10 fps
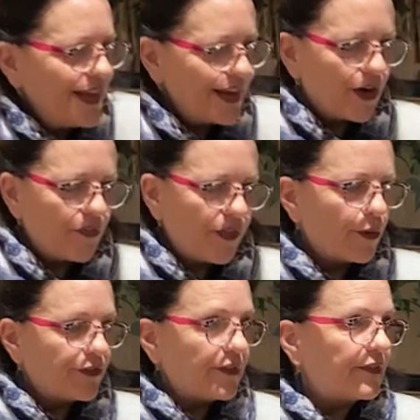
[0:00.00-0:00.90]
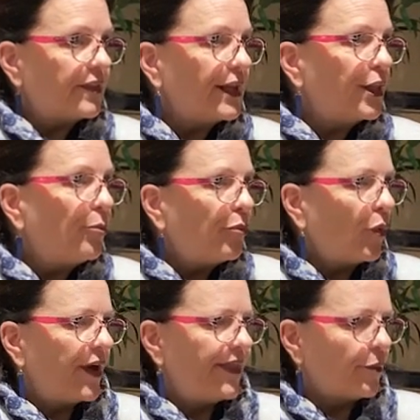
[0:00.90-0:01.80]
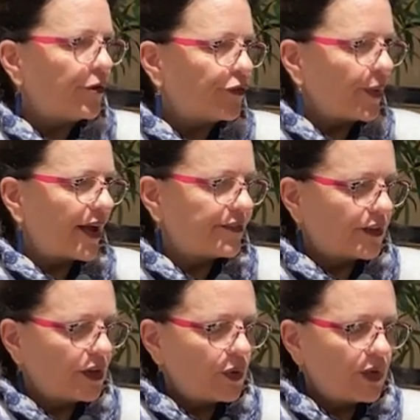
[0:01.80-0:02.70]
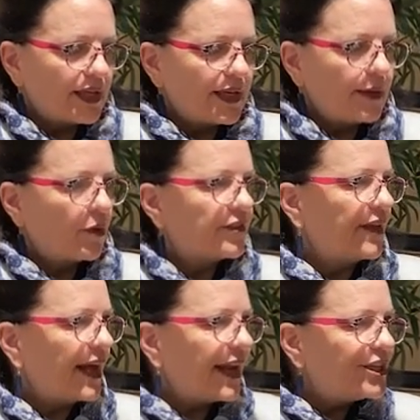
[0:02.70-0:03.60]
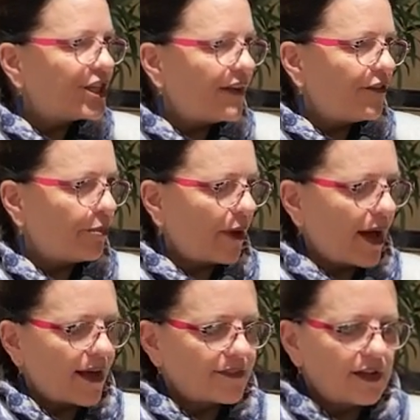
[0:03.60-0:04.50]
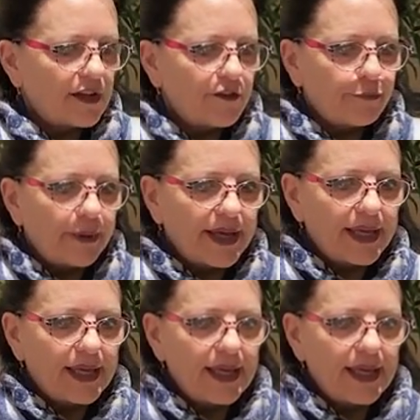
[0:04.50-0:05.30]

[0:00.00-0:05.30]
there, there was this little boy that was rescued. He was not HIV positive, but